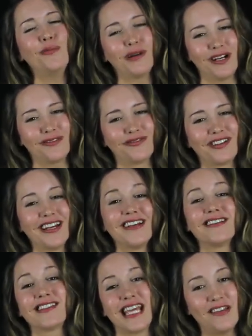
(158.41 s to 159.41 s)
Buff,
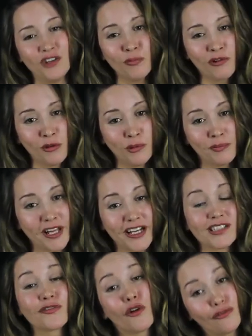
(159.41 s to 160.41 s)
save your promo
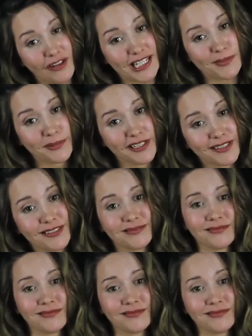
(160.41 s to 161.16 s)
plugs for Facebook.